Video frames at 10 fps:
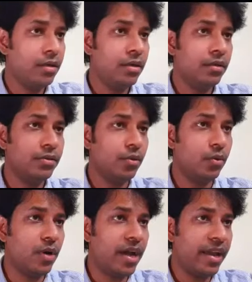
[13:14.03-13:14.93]
So
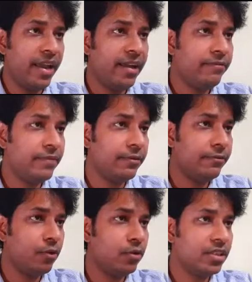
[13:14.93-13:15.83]
I have my
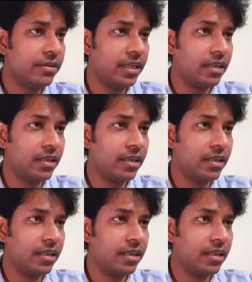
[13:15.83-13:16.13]
phone screen